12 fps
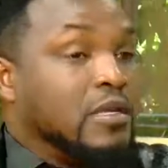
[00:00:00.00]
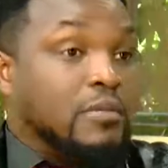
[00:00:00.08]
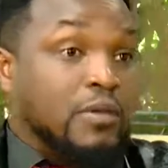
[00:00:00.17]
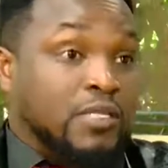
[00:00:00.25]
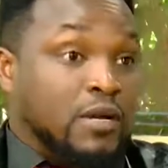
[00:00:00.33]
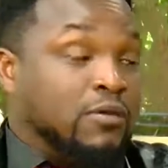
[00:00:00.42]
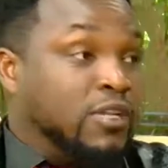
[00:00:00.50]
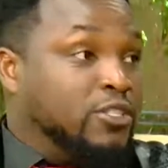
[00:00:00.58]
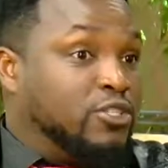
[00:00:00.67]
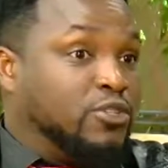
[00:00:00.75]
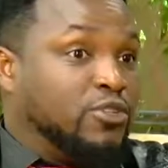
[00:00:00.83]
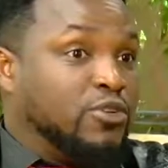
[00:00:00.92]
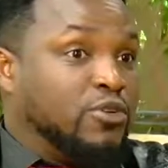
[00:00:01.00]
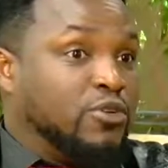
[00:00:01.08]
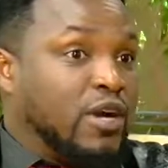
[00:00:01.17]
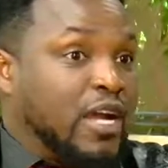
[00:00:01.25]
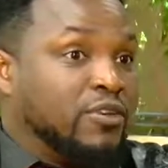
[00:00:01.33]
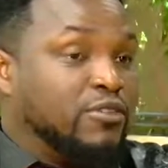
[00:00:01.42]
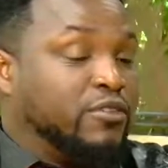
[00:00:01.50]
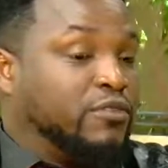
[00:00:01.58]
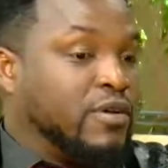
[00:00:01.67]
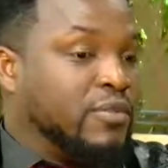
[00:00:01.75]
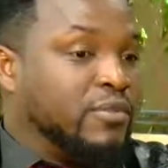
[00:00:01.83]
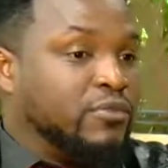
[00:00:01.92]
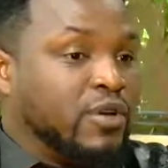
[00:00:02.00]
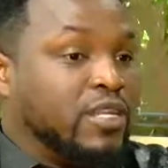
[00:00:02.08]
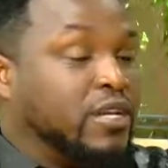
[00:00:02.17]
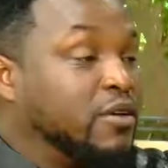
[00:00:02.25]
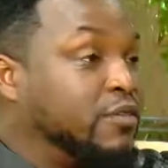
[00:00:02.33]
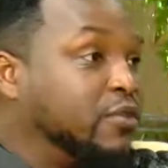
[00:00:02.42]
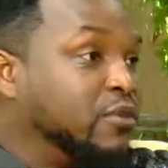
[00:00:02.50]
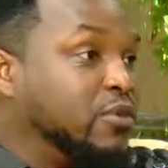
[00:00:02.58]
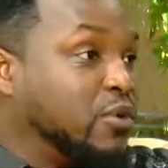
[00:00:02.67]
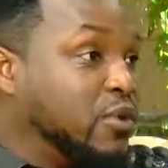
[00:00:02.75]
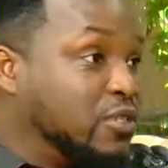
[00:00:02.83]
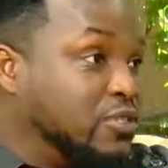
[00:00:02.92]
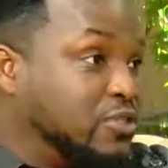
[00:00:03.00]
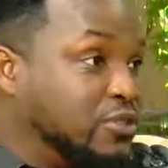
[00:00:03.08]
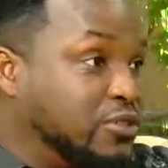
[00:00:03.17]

But I'll let you know, I don't know if I'm running away from your question.